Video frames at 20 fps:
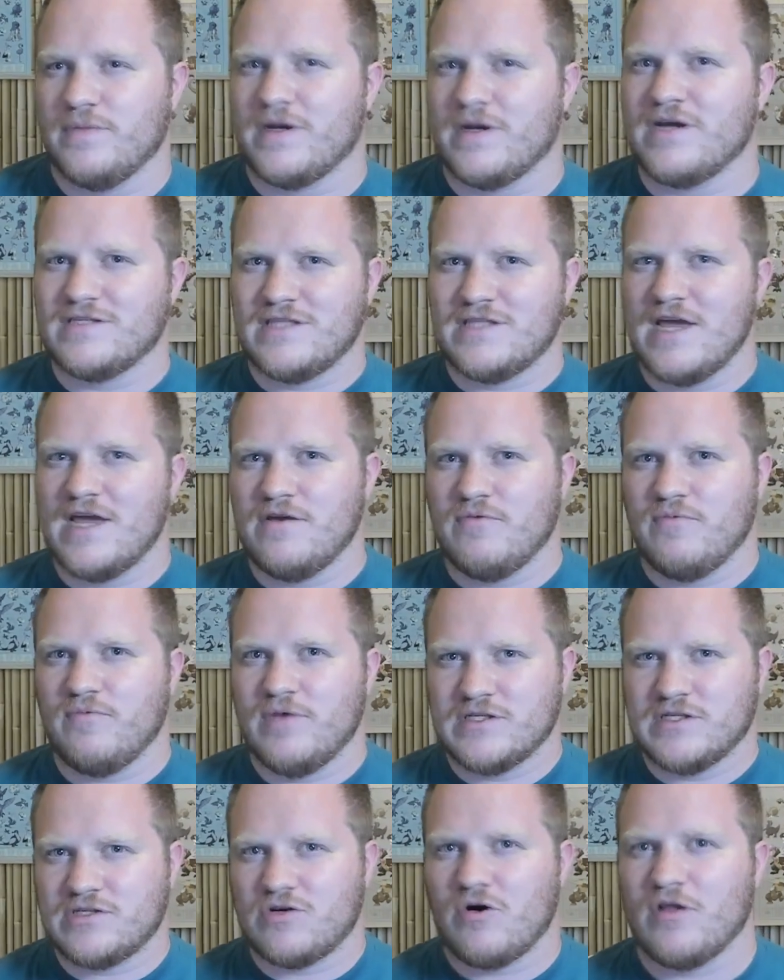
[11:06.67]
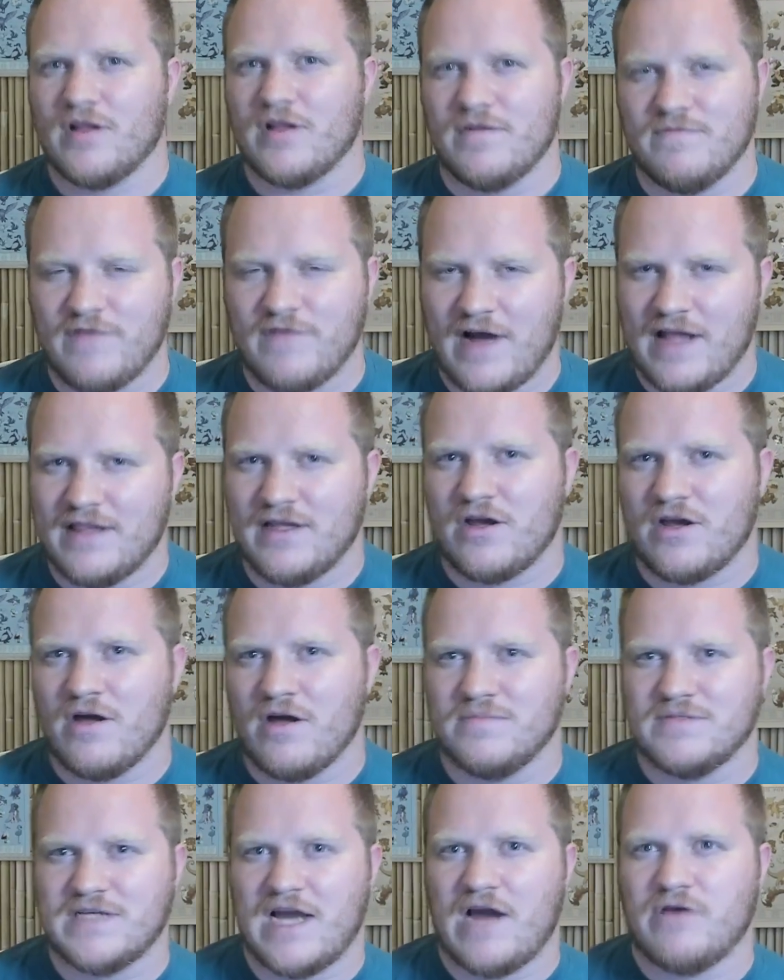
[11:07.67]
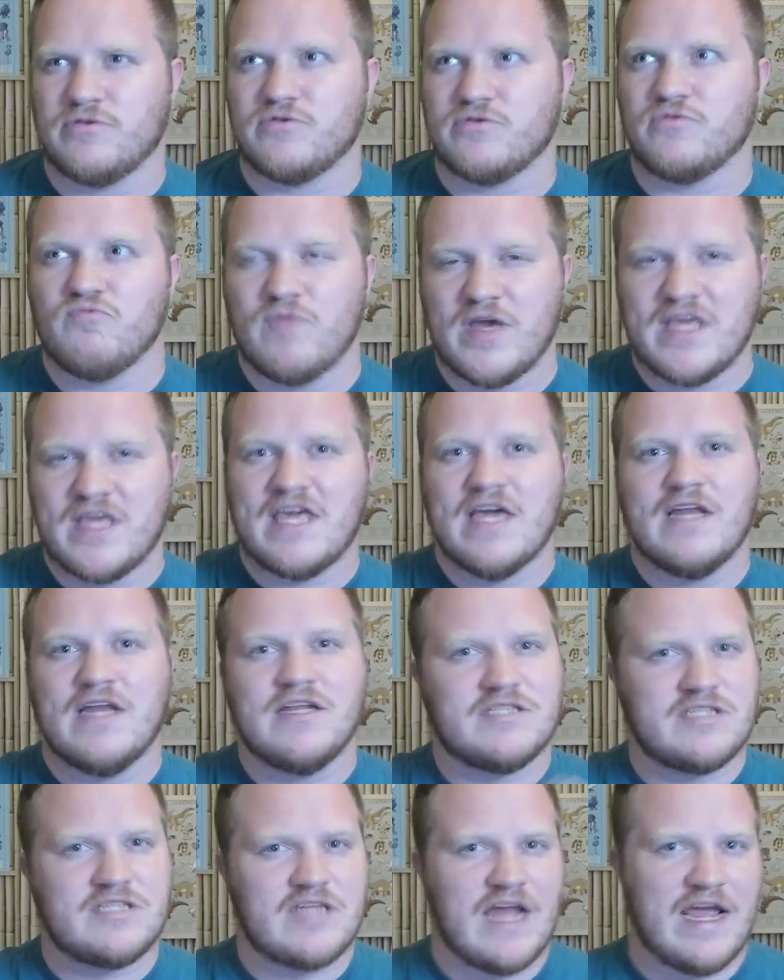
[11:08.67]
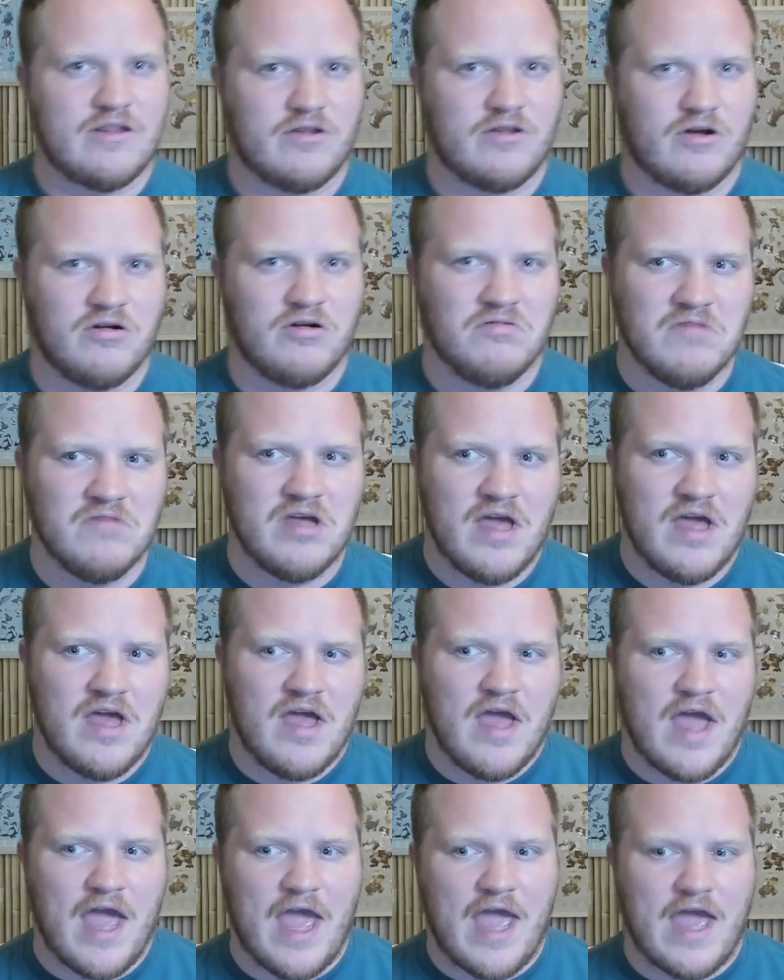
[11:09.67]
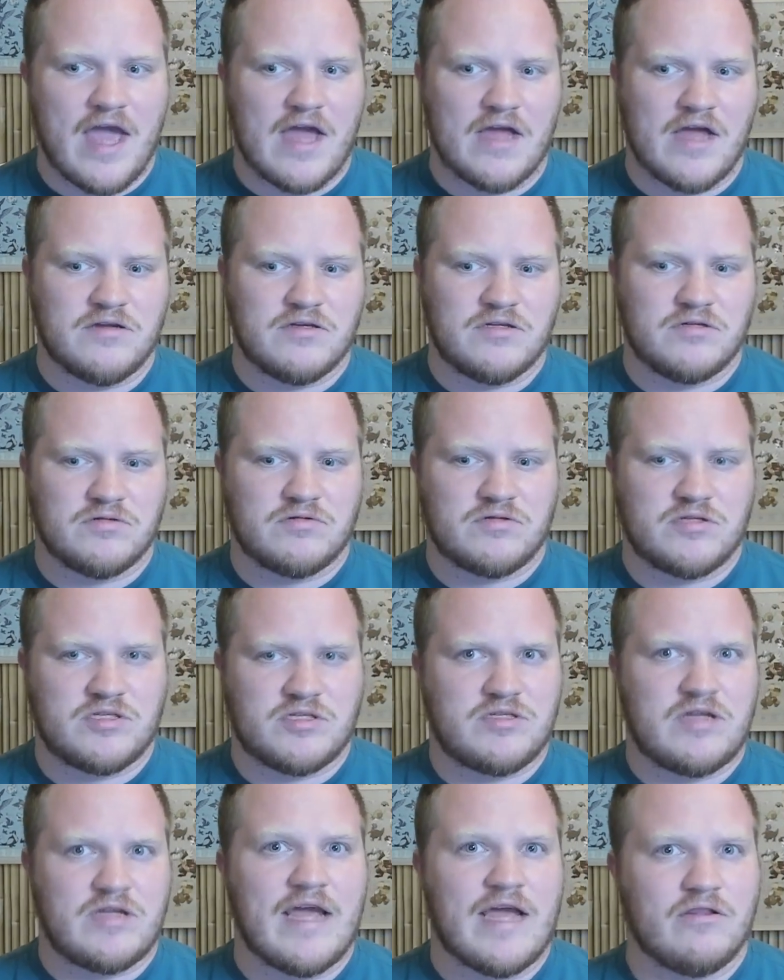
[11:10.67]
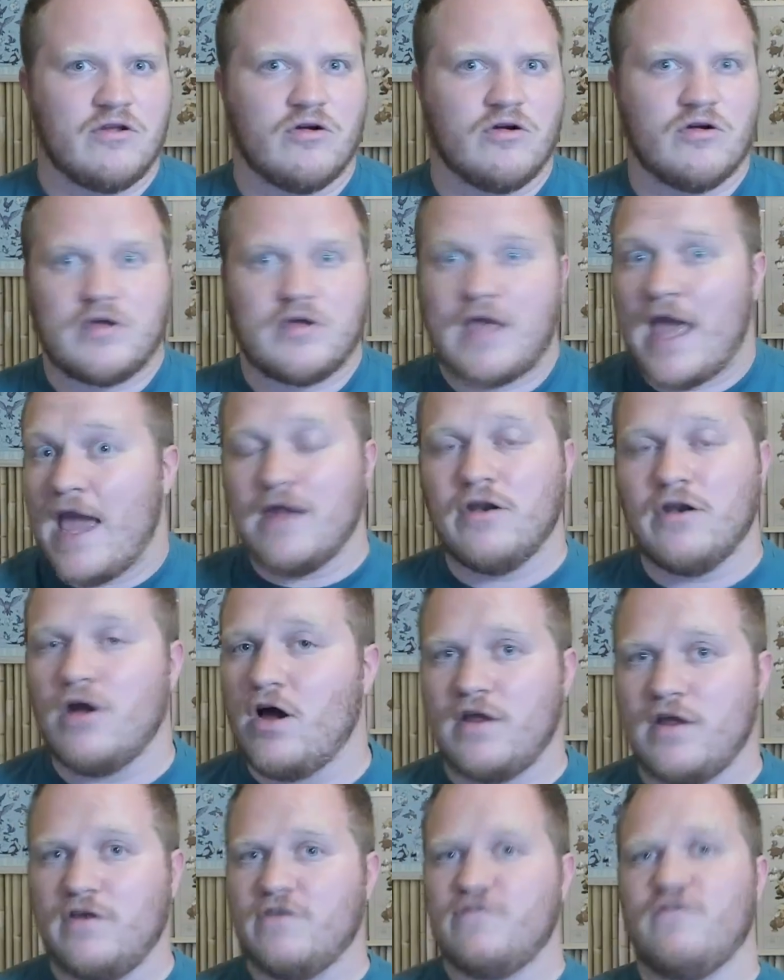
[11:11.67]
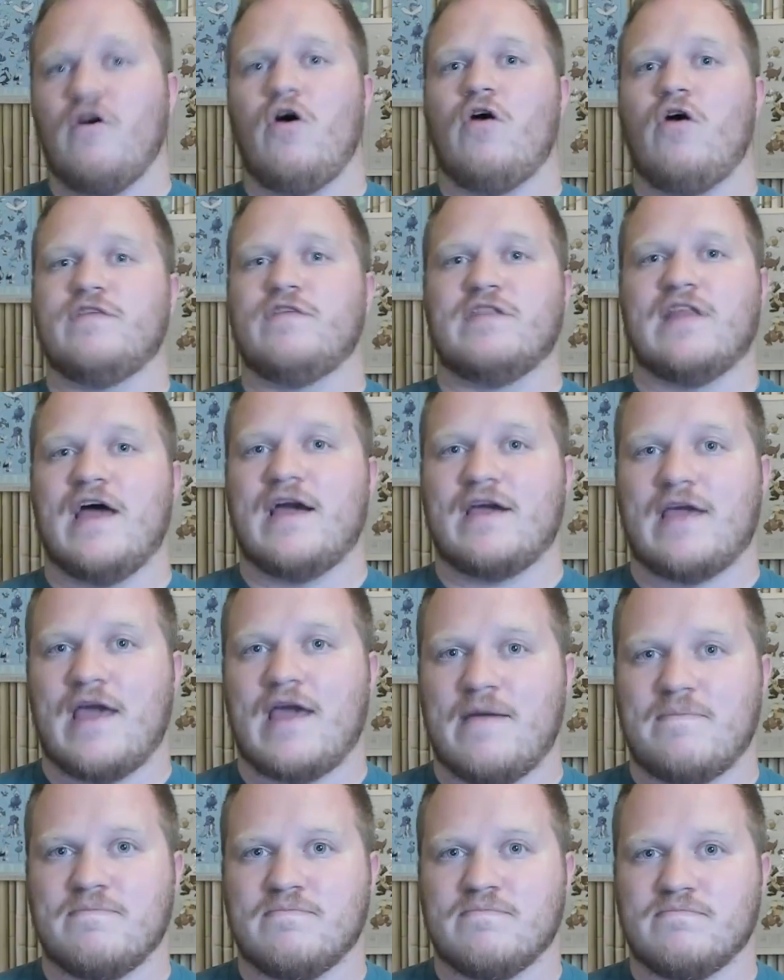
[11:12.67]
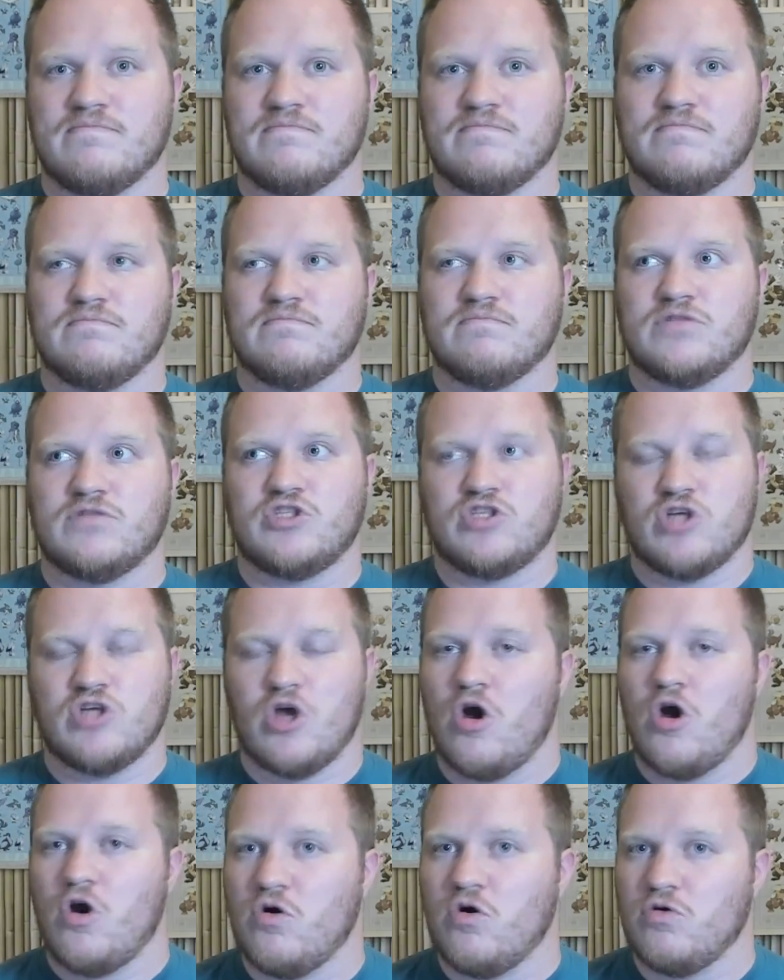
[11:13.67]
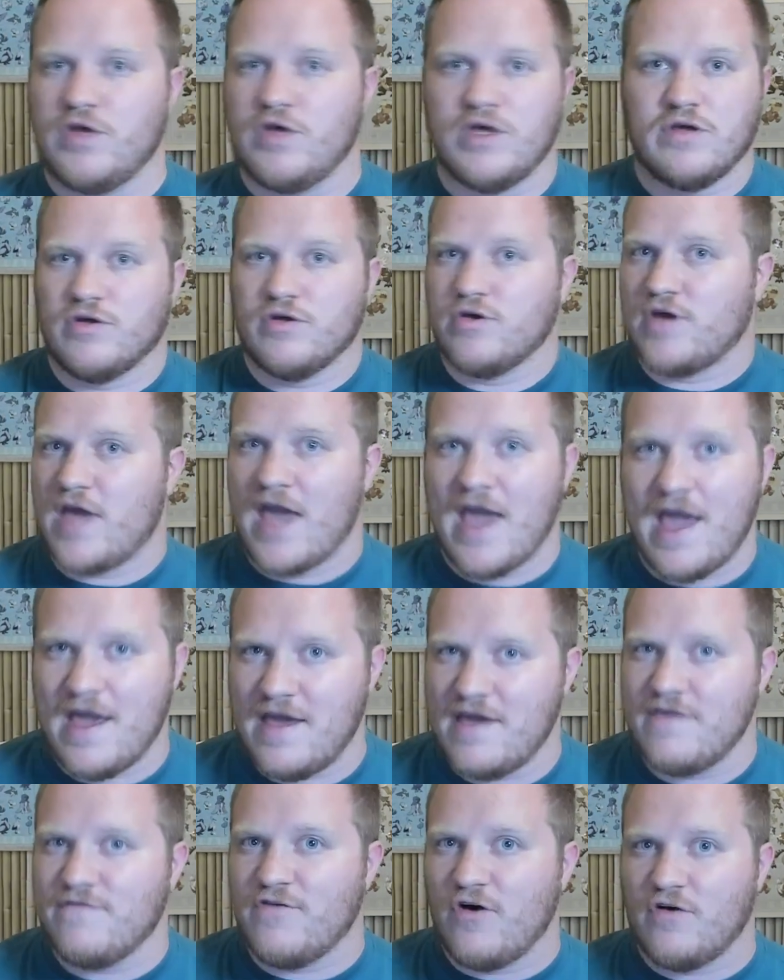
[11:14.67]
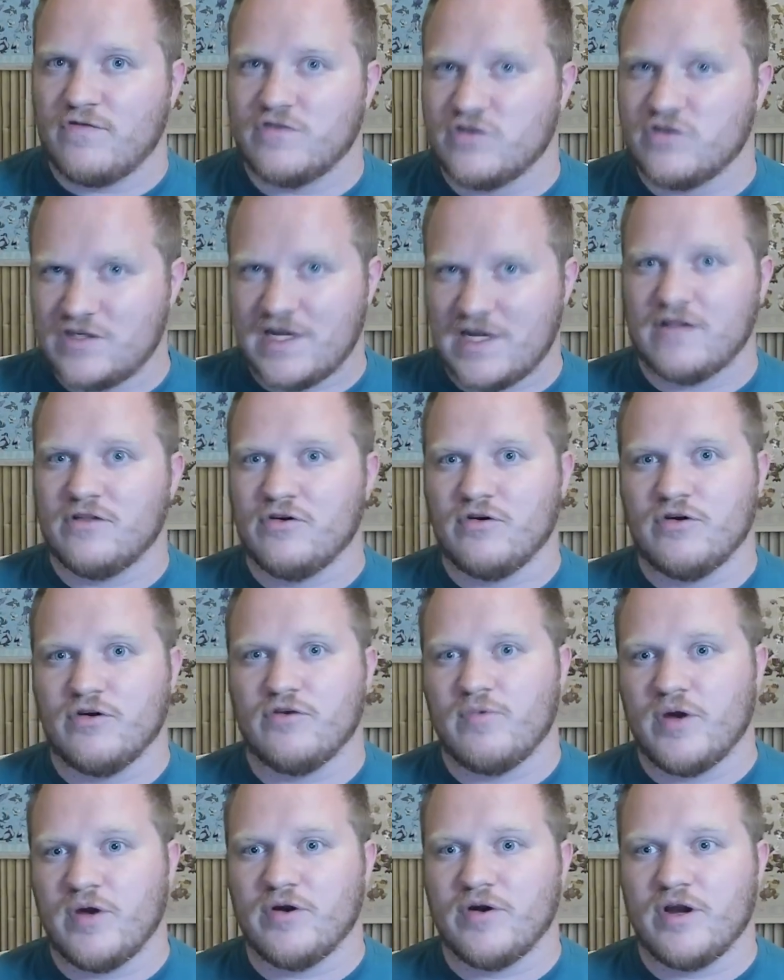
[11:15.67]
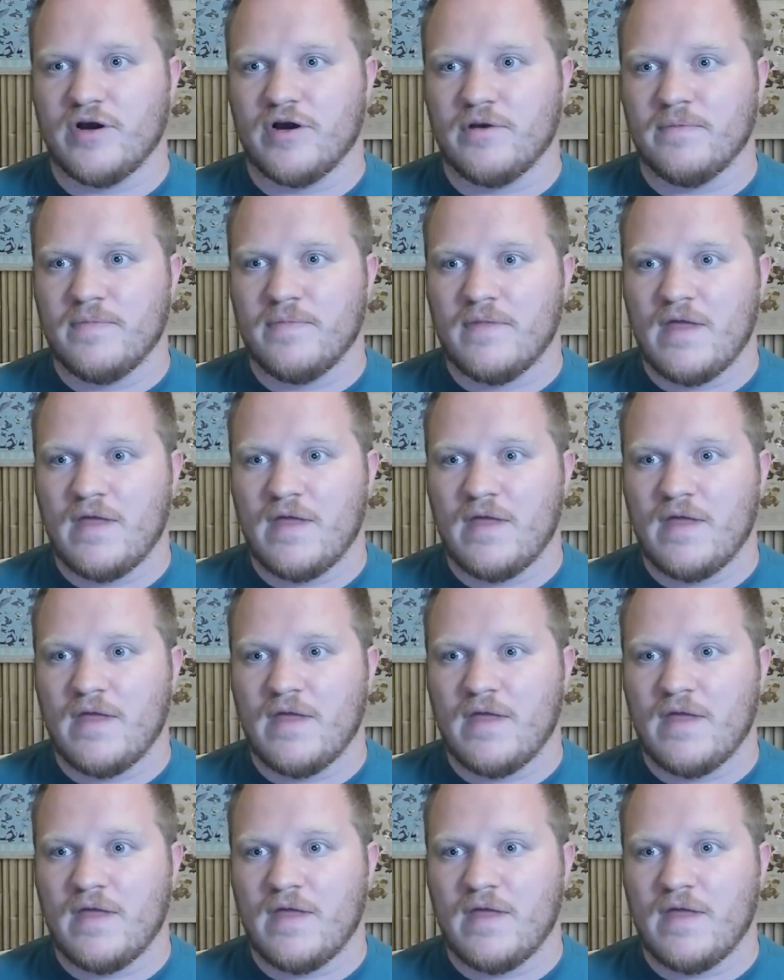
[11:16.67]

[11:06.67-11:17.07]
because then when Scarlet and Violet comes out, we get a Stantler, and Stantler cannot evolve in that game. So you can't evolve your Stantler into Weirdeer.